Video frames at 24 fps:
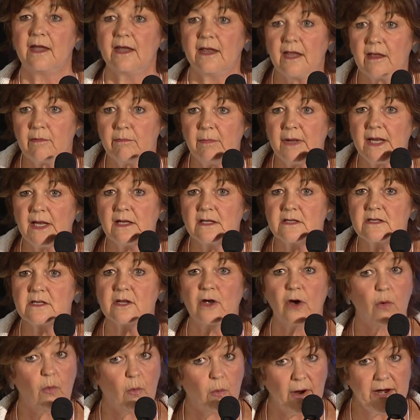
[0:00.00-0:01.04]
It means,
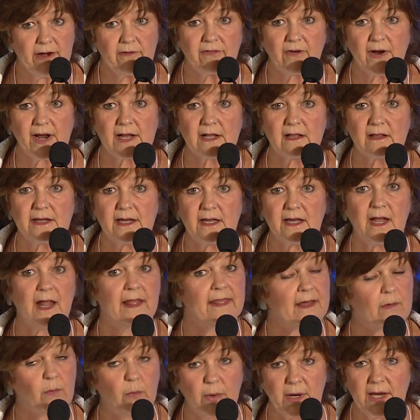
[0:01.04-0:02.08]
quite frankly,
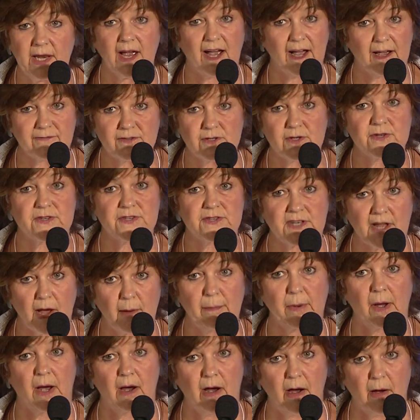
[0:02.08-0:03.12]
that we have to step
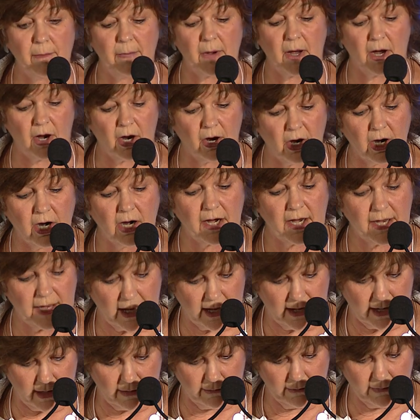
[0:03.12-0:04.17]
up our
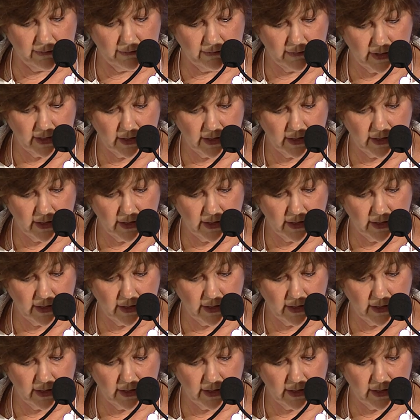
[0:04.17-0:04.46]
game.